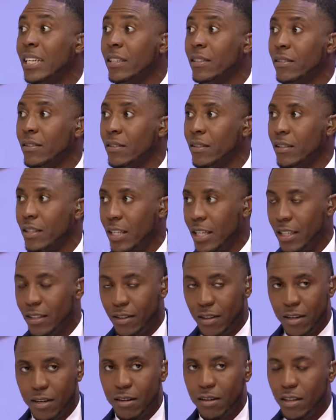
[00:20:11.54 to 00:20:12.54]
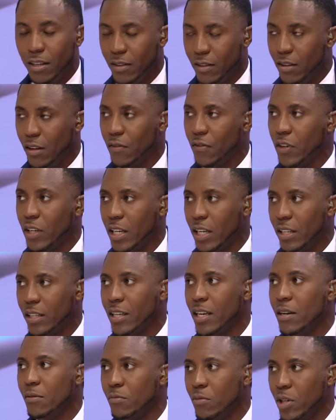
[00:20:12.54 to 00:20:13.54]
Nelson. And Kemba Nelson, the hundred as
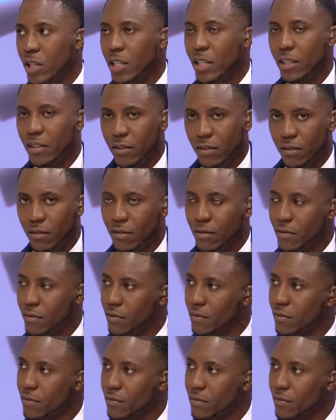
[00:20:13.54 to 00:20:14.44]
well. Kemba, yes. But,